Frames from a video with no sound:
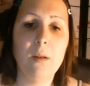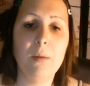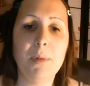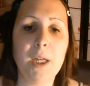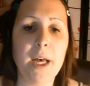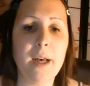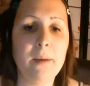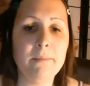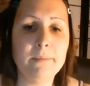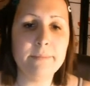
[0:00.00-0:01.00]
But
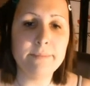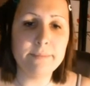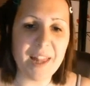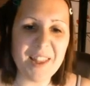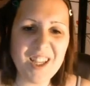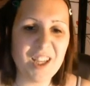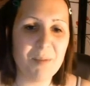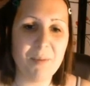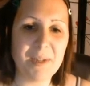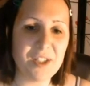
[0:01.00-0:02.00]
um, I think you could
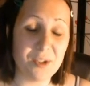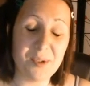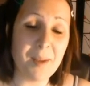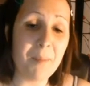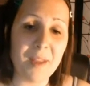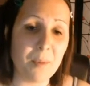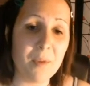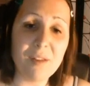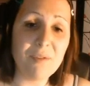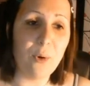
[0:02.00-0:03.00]
probably do something
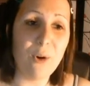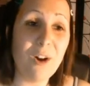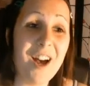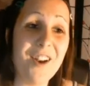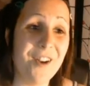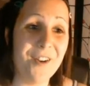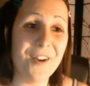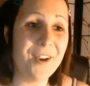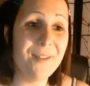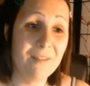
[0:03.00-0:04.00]
with four. I don't
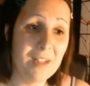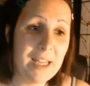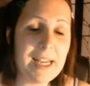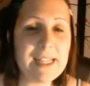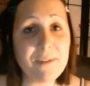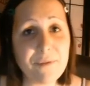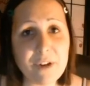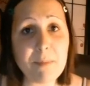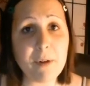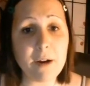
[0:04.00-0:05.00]
know. It's a
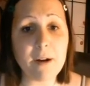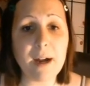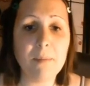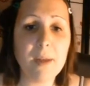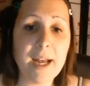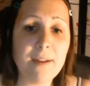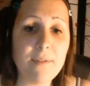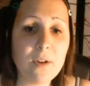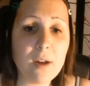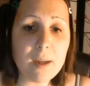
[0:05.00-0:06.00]
free program, and if
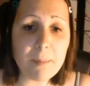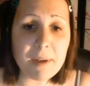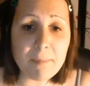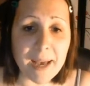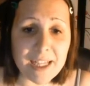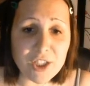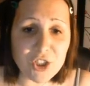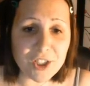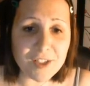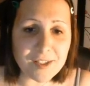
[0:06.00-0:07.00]
you've got a little bit of
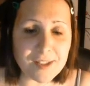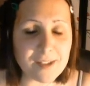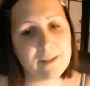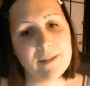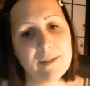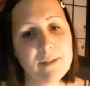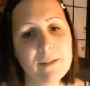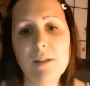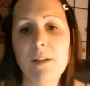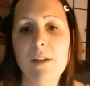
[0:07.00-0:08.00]
patience,
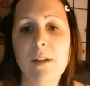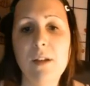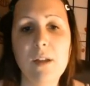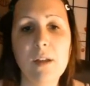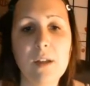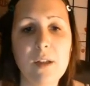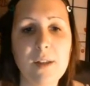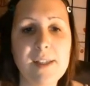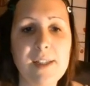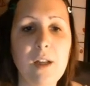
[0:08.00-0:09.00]

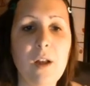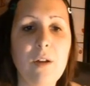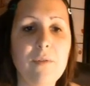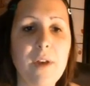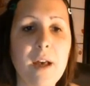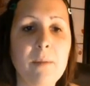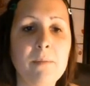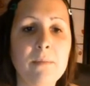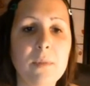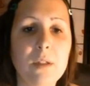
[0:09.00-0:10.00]
there's a lot of
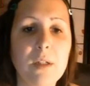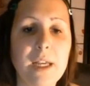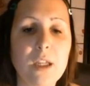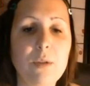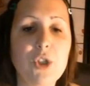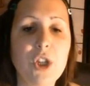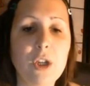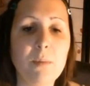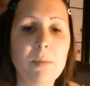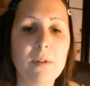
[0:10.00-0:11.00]
um, like
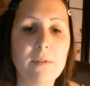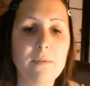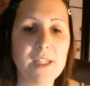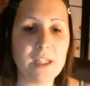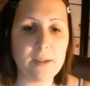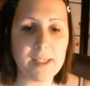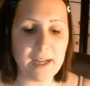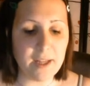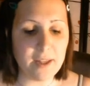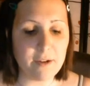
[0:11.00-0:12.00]
YouTube videos out
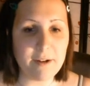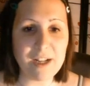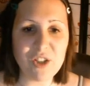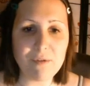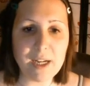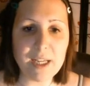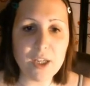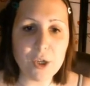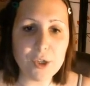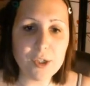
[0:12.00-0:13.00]
there that are actually really
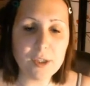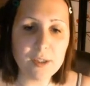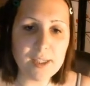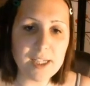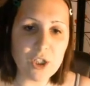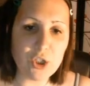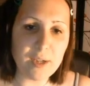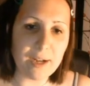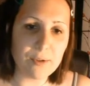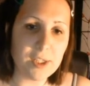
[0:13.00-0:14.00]
good that teach you
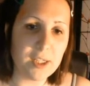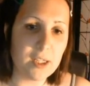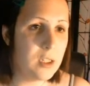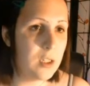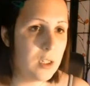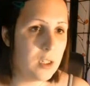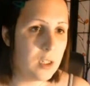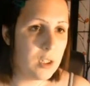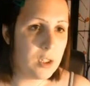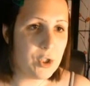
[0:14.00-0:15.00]
how to
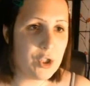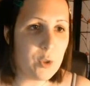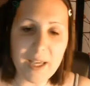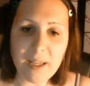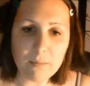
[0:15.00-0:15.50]
do it.